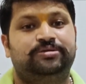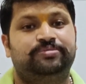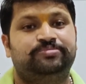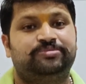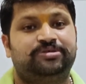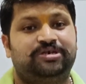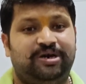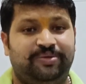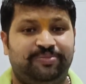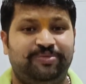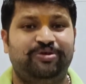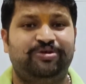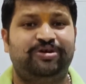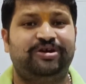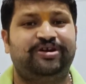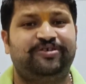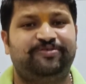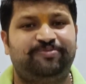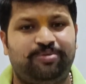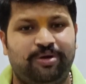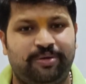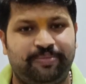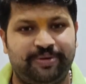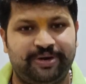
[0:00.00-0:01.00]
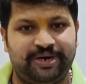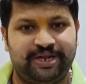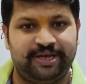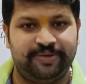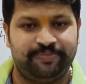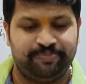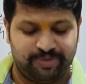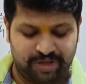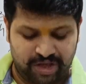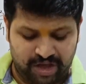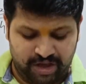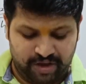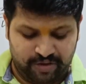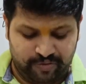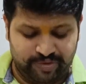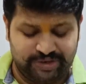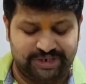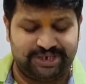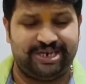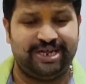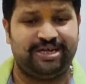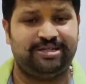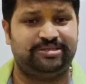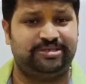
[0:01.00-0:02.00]
commutative property, which
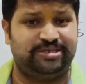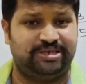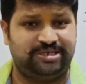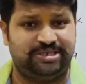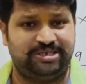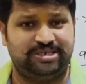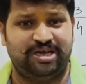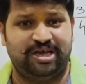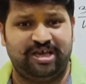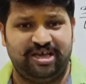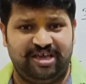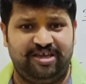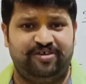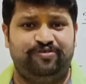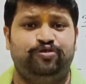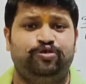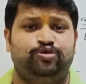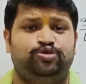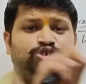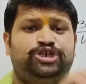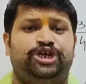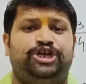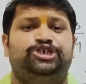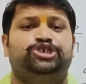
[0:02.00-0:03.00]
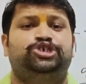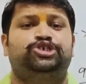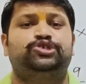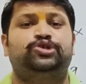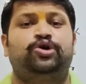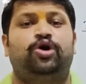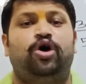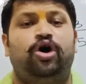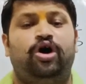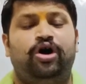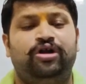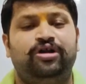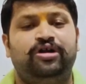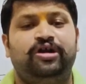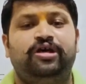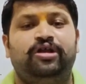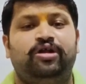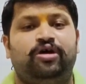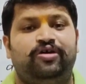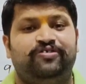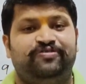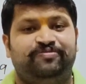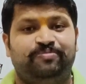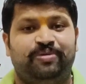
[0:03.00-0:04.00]
tells us if you change the order
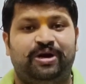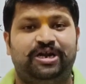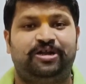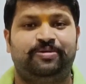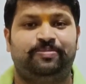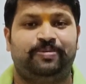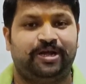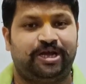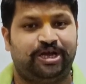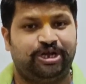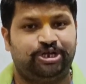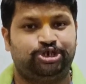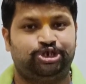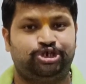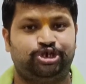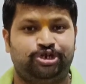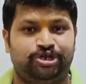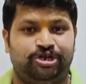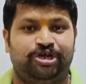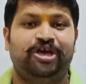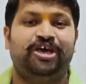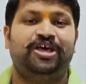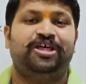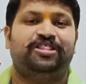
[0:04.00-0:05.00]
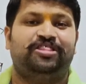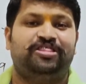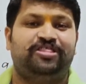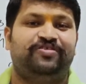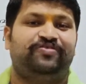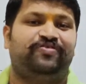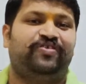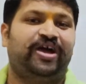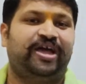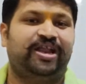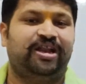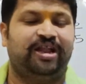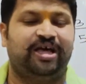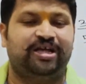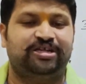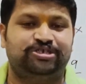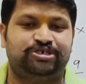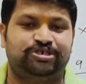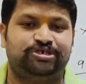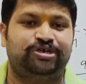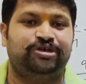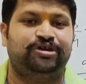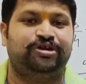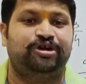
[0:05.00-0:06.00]
of multiplication, the final
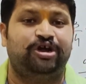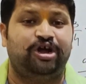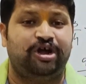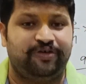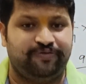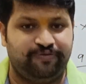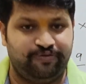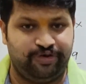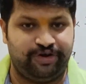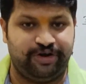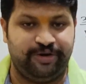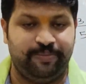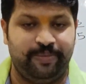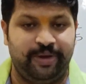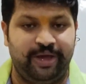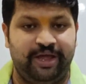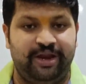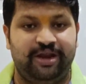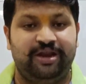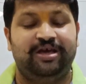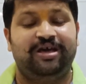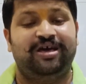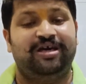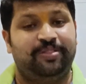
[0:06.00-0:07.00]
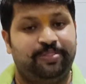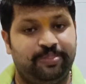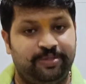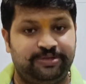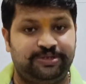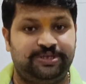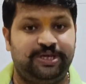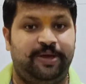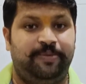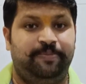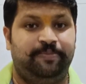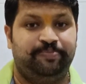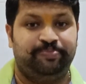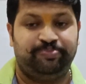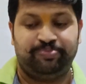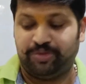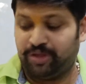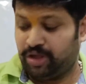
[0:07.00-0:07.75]
answer would remain the same.